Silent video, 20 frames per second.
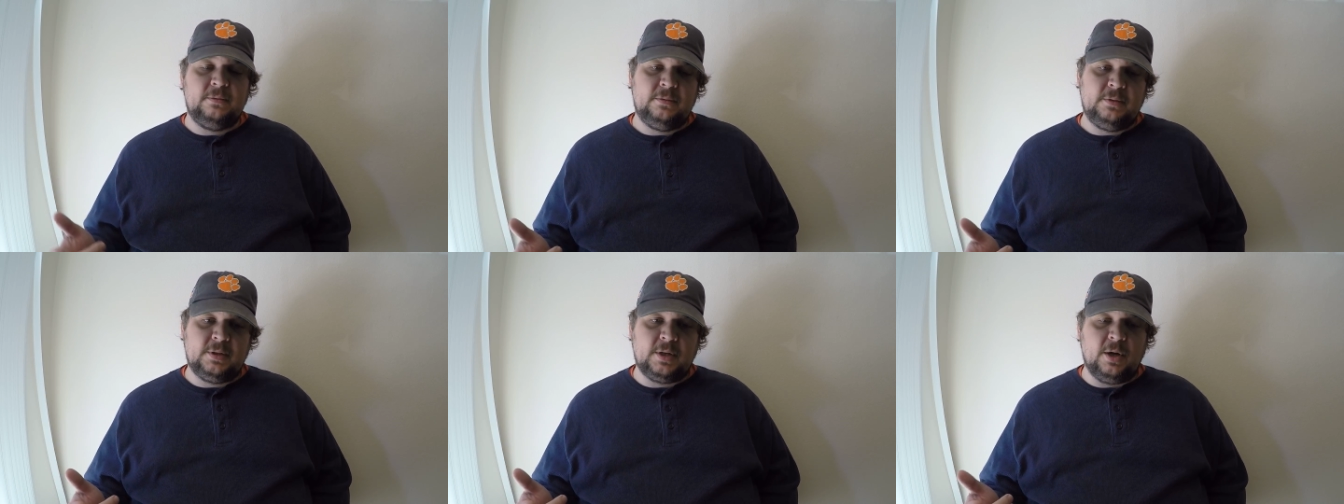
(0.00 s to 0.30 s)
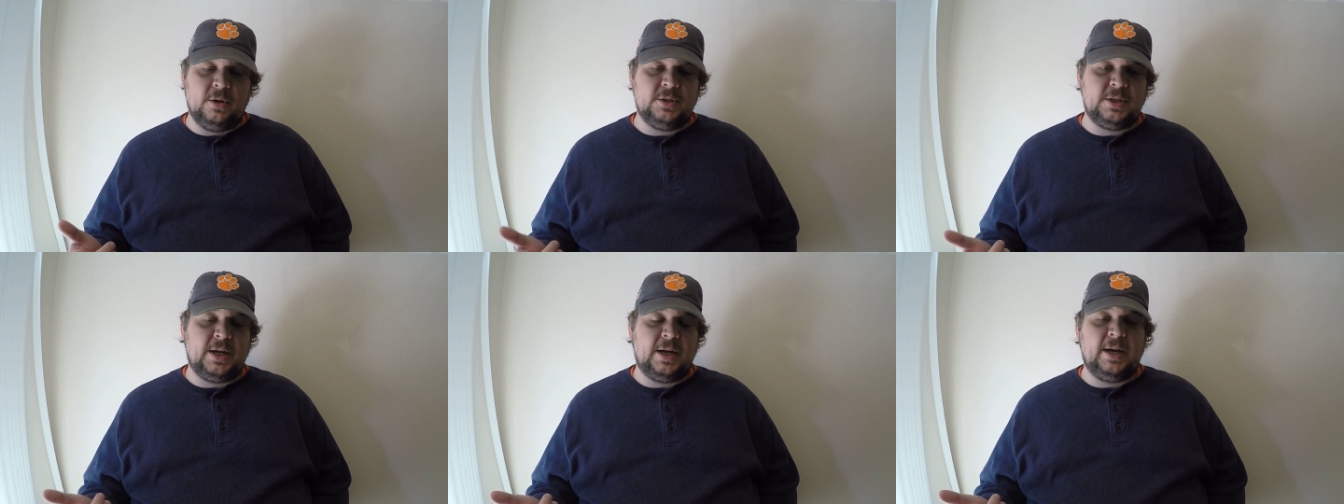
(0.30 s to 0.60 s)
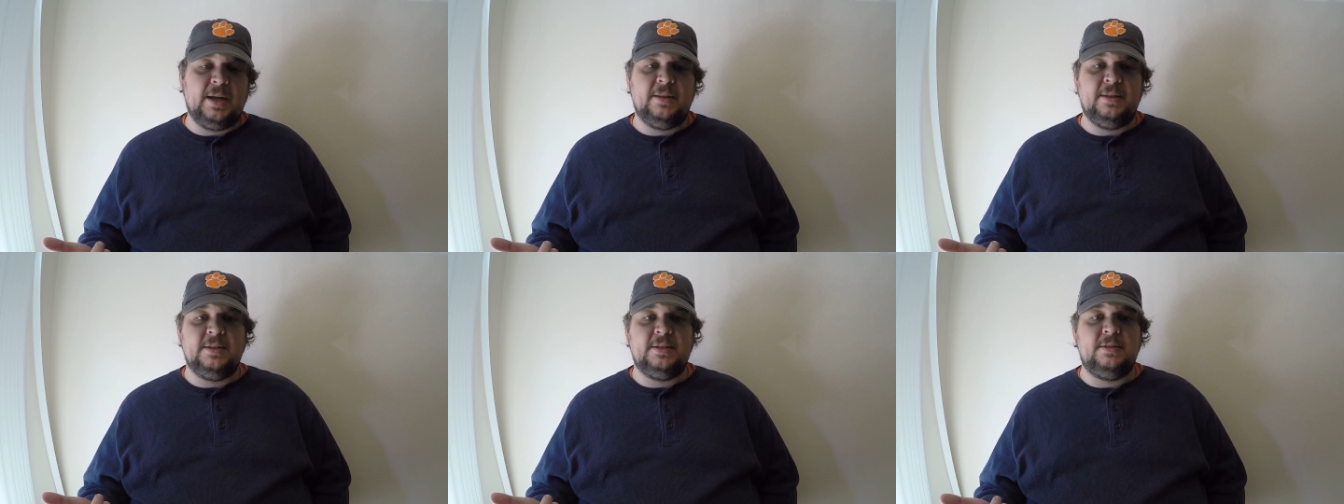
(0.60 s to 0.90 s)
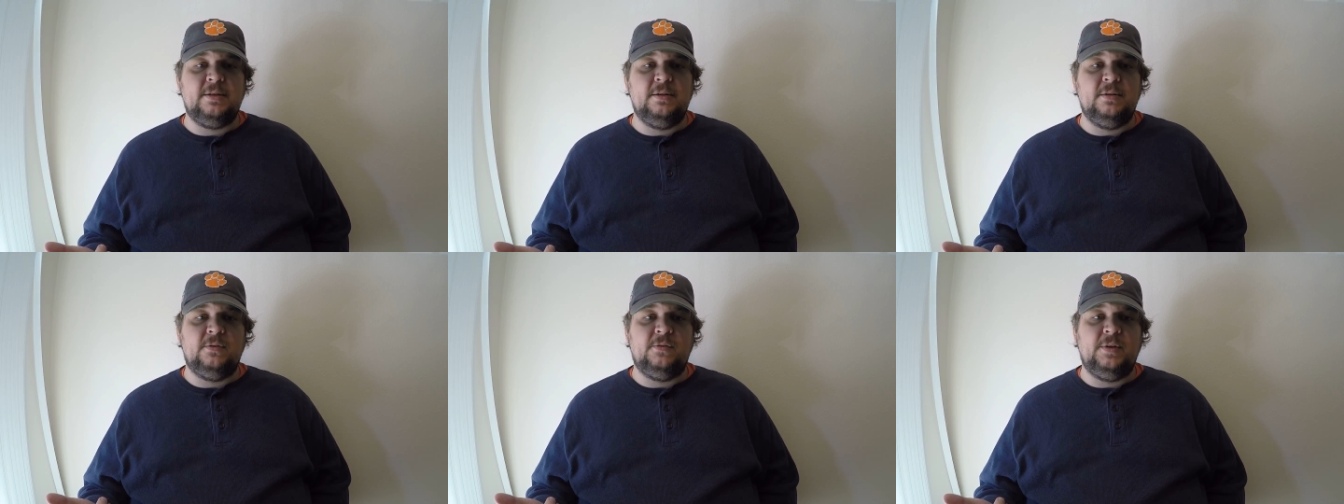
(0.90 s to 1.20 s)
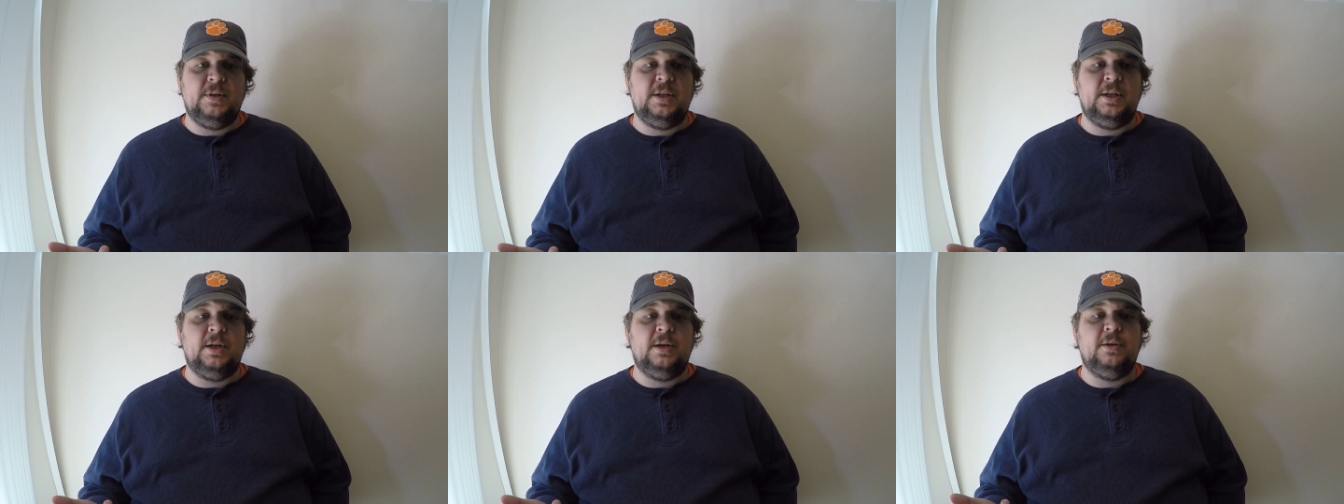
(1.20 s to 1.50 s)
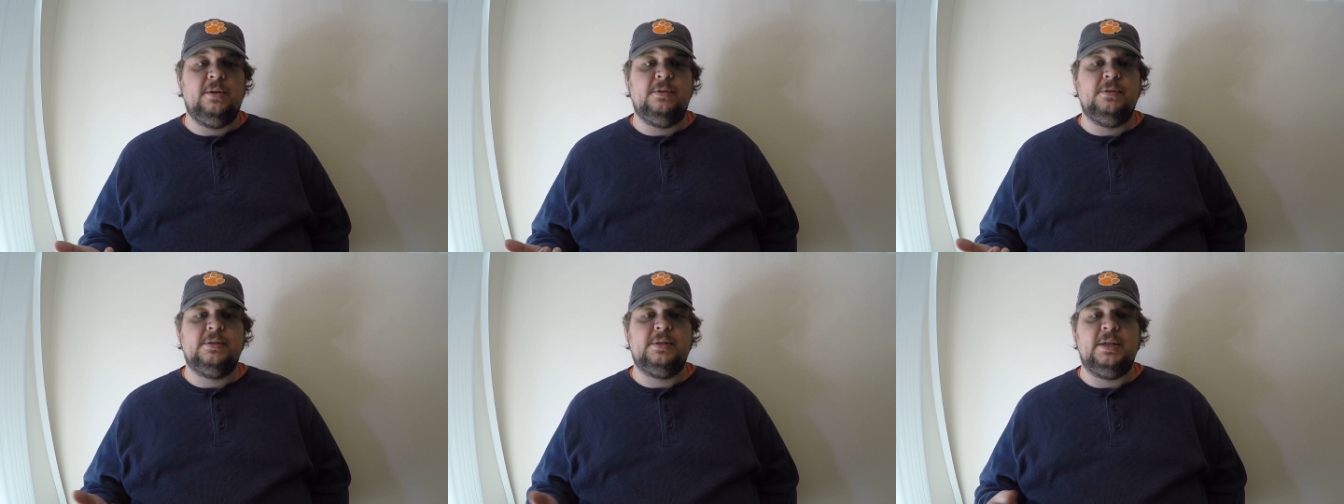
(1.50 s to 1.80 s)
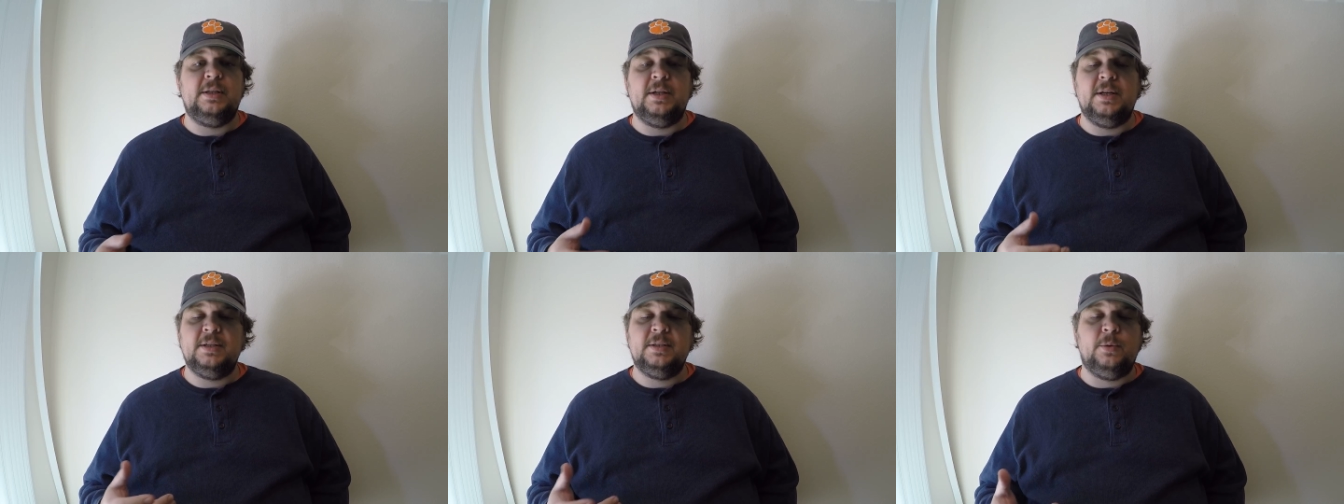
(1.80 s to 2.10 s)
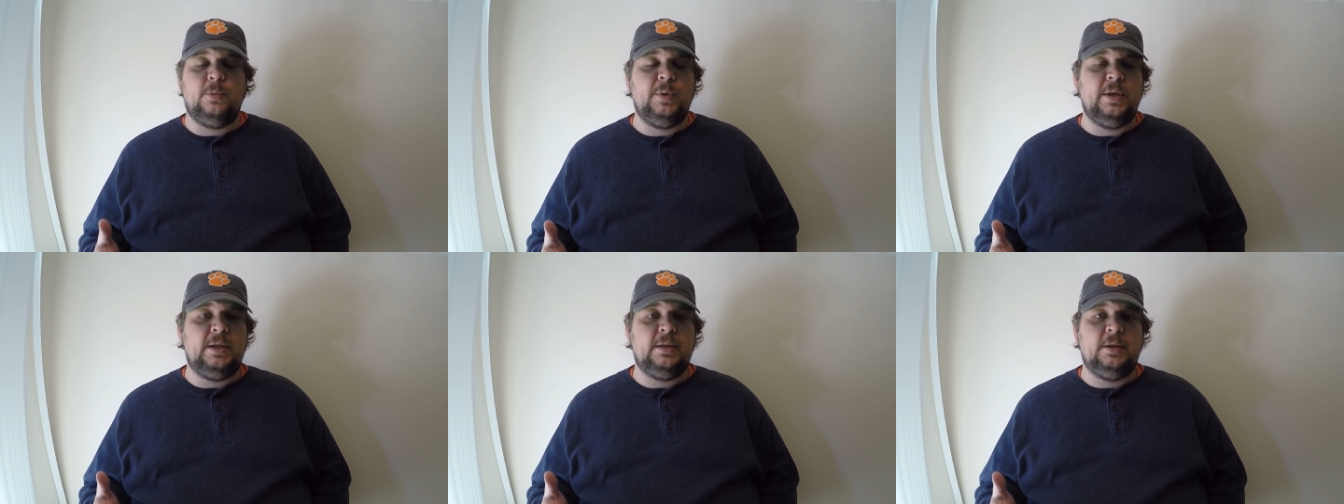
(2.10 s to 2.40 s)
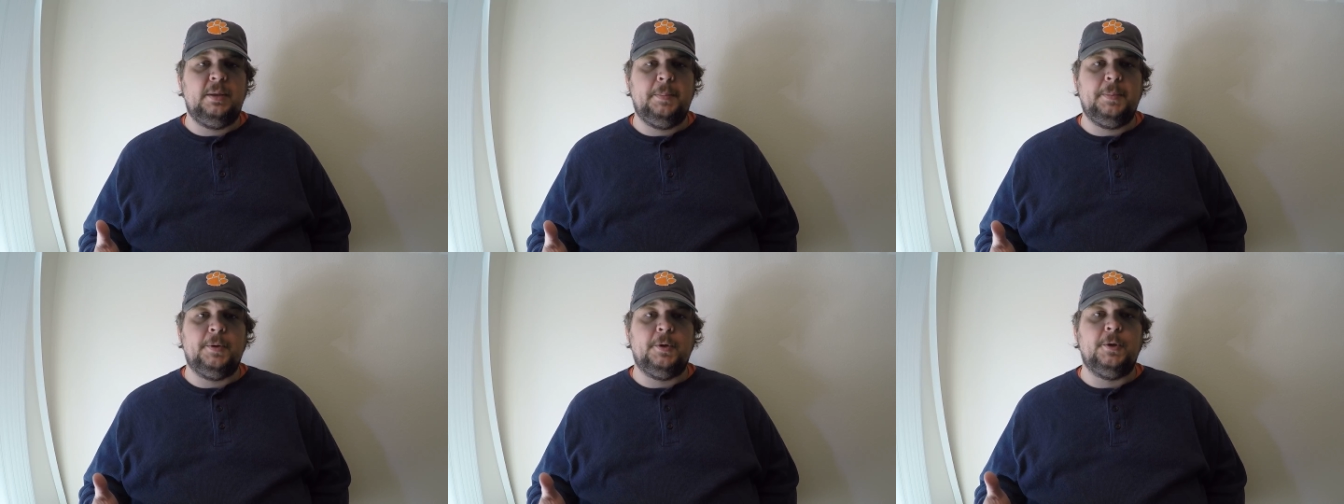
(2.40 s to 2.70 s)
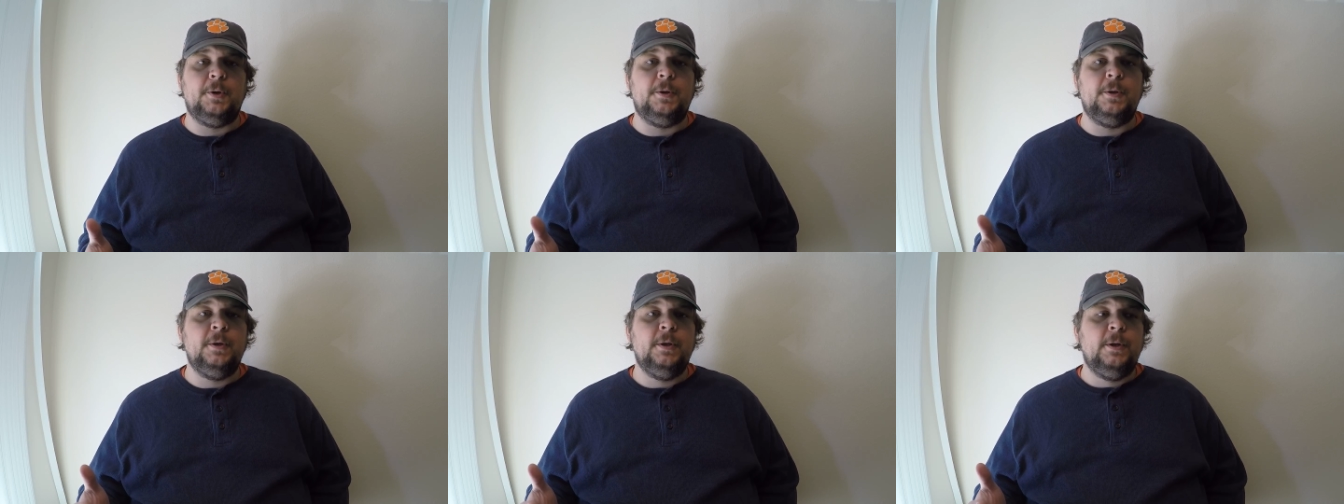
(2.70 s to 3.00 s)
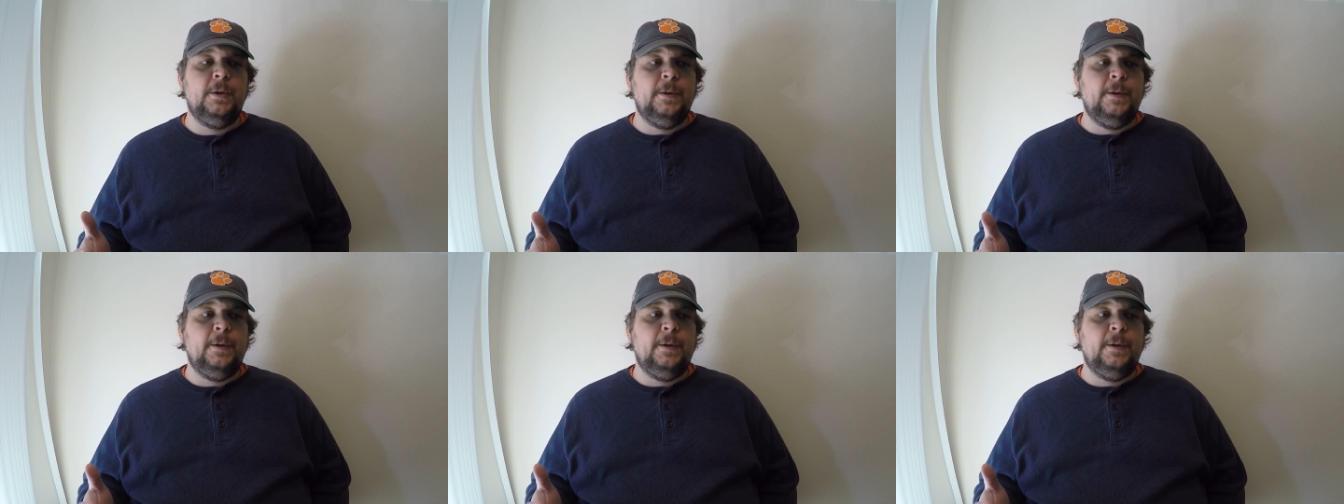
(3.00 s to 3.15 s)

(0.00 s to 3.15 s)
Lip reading: Go check out this dude's videos. He does a weekly pull,